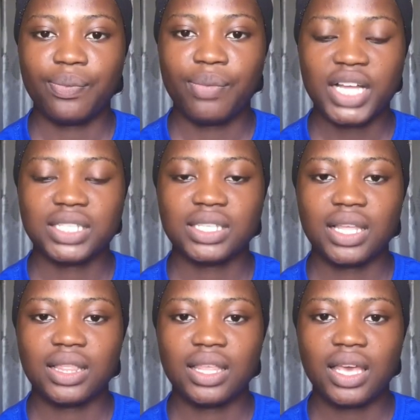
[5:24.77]
But
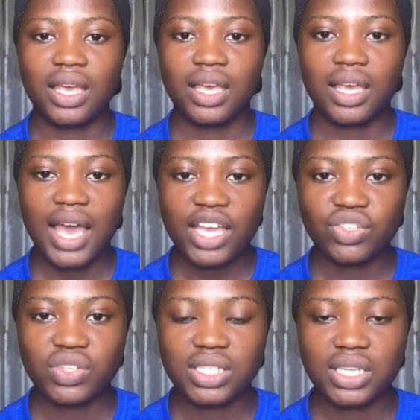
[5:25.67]
the high
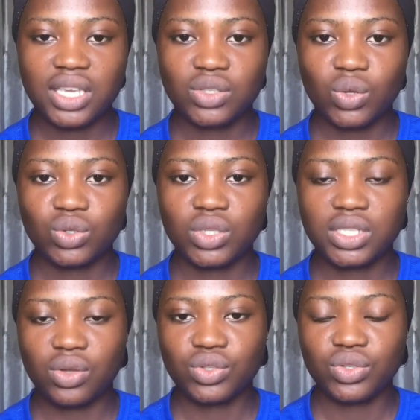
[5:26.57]
trees case also
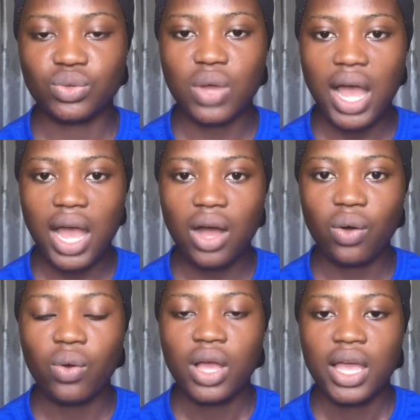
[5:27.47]
tells you
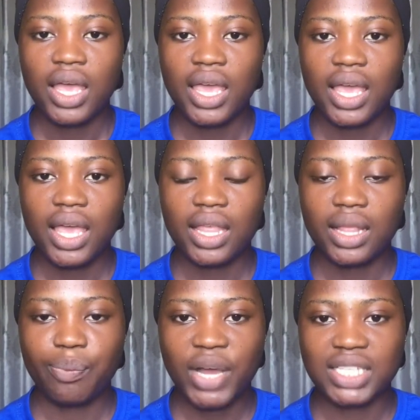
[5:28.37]
how
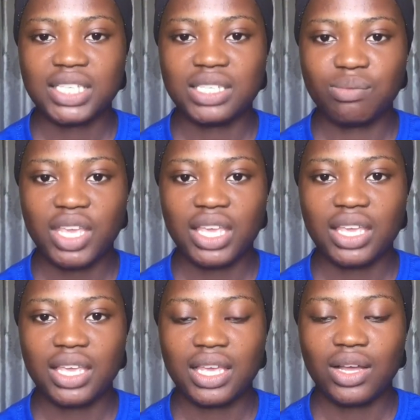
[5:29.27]
parties
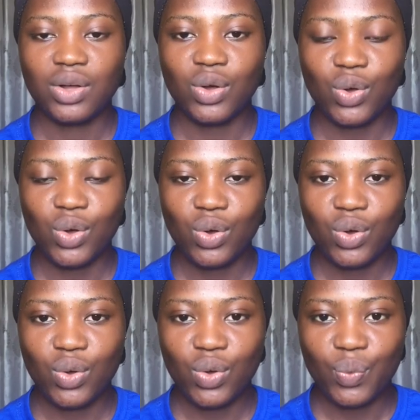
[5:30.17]
may
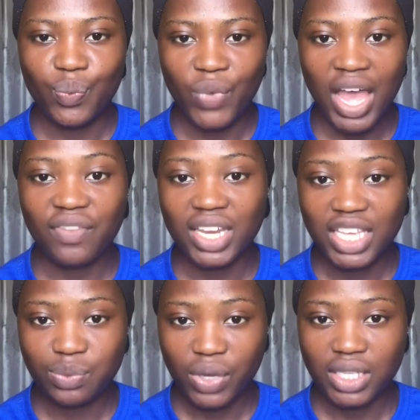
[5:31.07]
have an
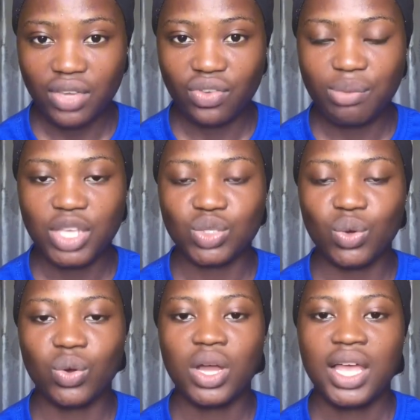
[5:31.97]
express agreement,
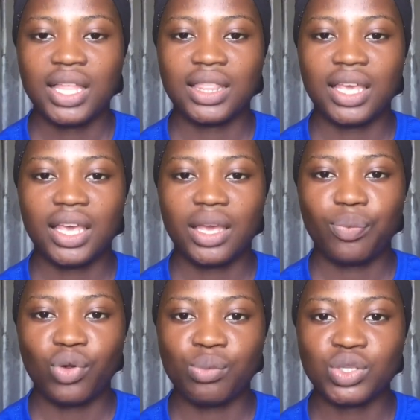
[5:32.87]
or the
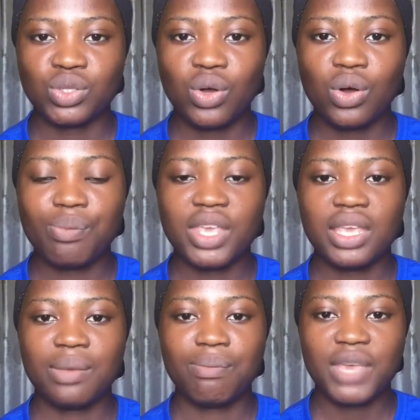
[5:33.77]
promissor
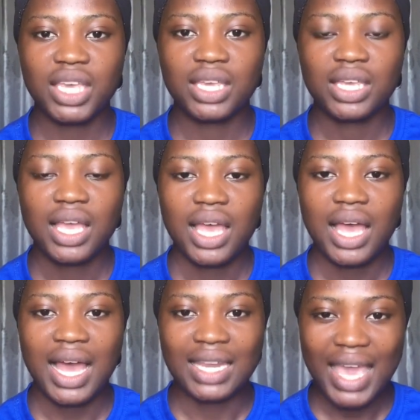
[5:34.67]
may make
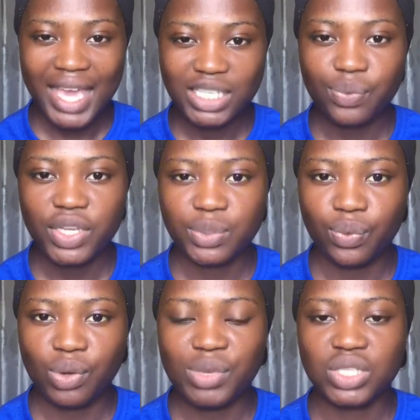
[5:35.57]
an express
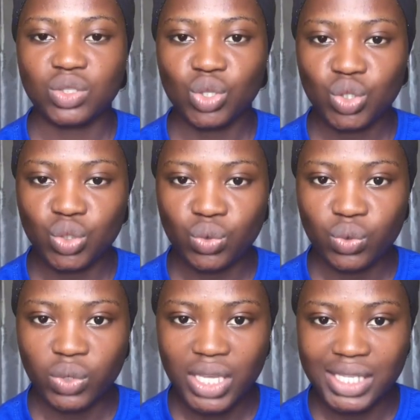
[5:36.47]
promise not
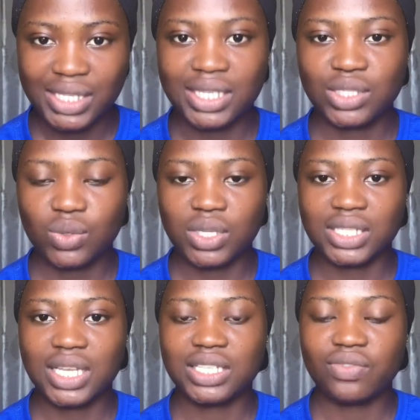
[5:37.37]
to insist on a
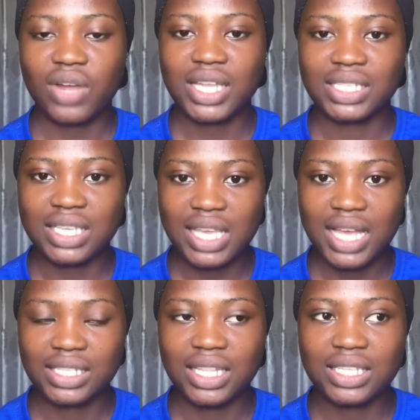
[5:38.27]
certain right he
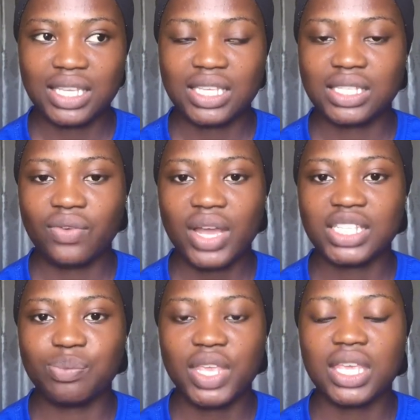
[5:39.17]
has. In this case, the
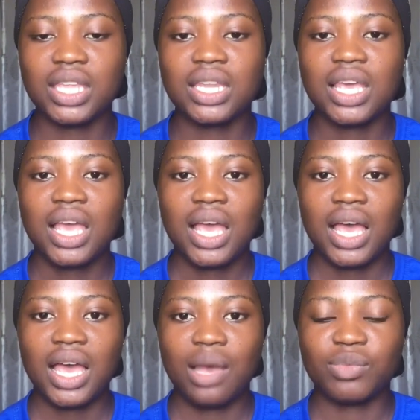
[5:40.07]
right being
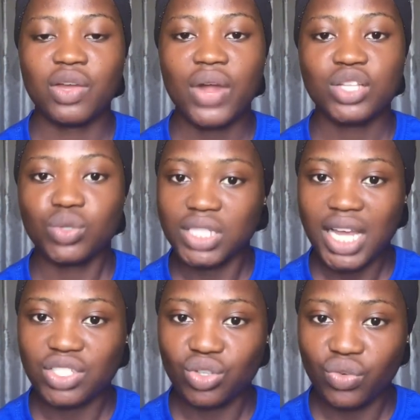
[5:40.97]
the right to
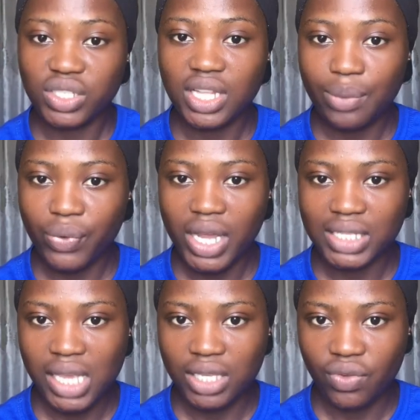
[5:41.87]
charge the original
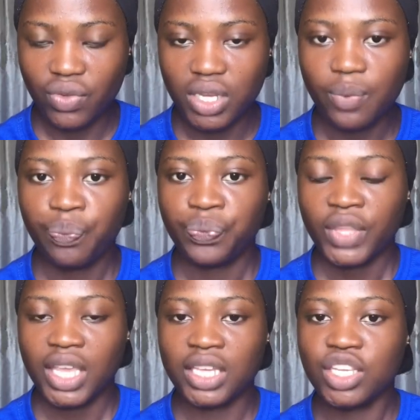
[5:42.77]
price as agreed.
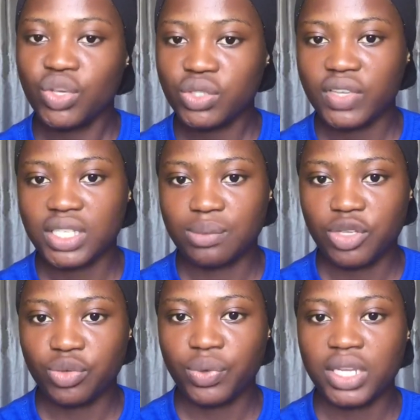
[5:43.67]
In Hughes versus
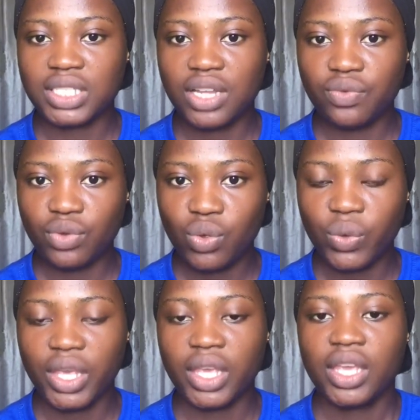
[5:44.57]
Metropolitan
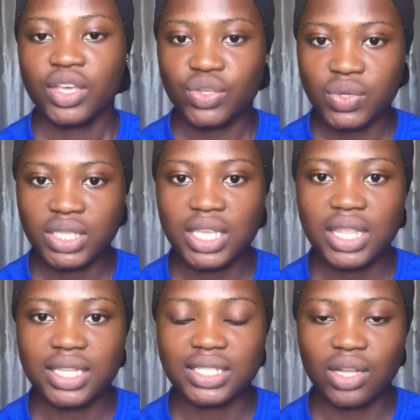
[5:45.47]
Railway, you see
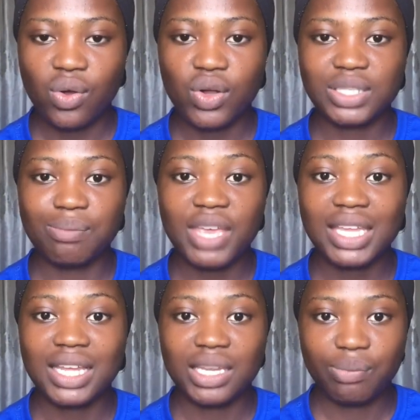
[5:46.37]
that the court
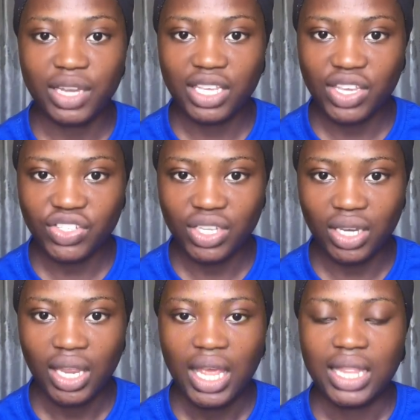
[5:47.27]
made an
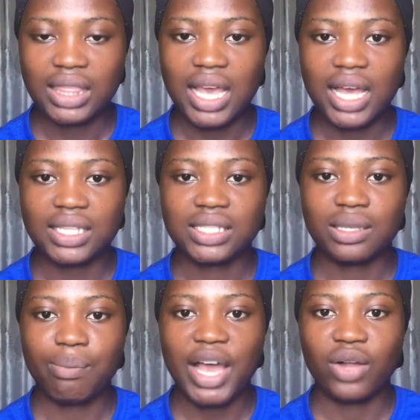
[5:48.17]
implication that
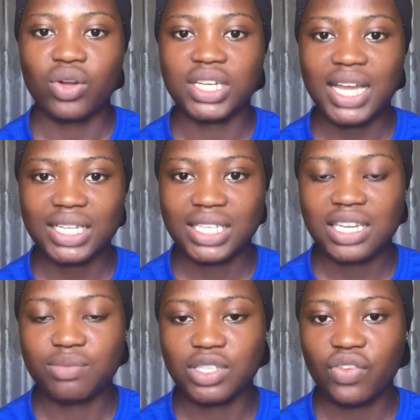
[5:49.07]
by conducting
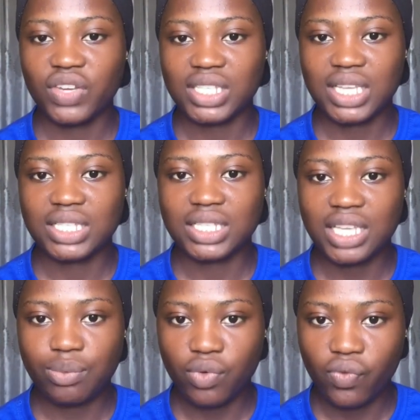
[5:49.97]
himself in a certain
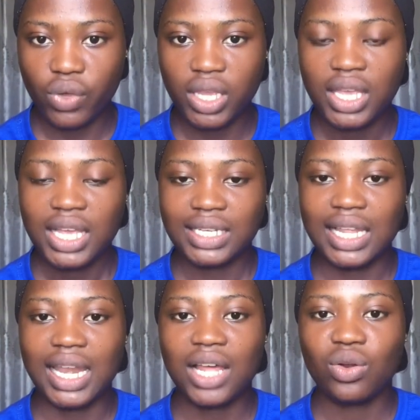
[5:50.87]
type of way,
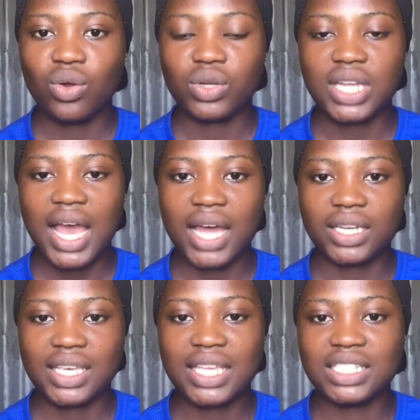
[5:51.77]
the landlord
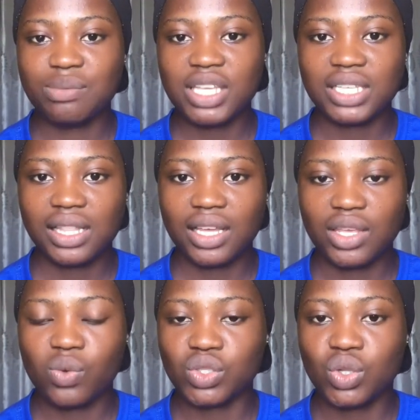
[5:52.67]
had intimated that
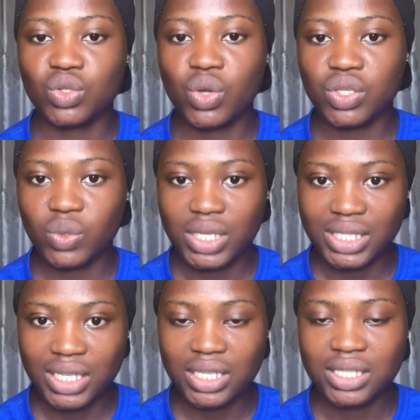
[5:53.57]
he was not going to
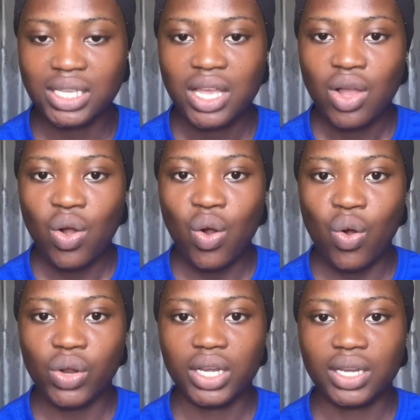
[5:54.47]
insist
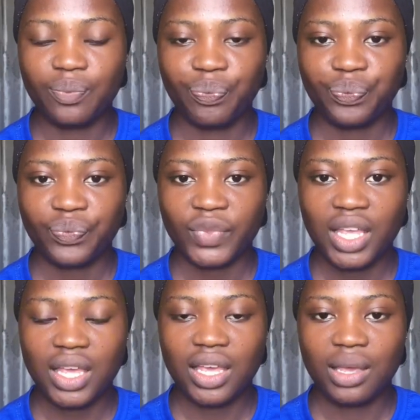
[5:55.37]
on
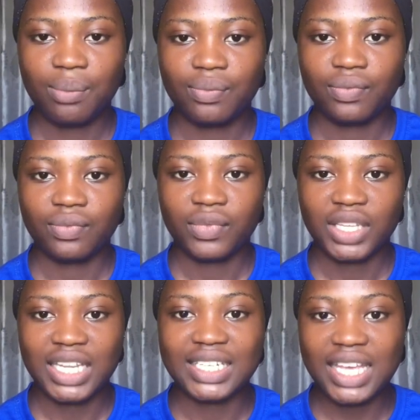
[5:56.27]

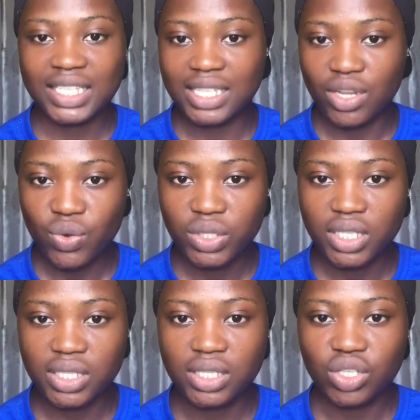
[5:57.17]
the date the
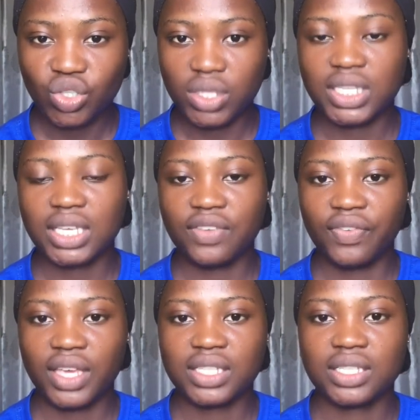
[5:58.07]
notice should take
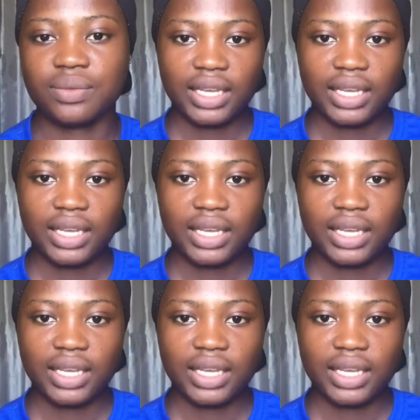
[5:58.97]
effect.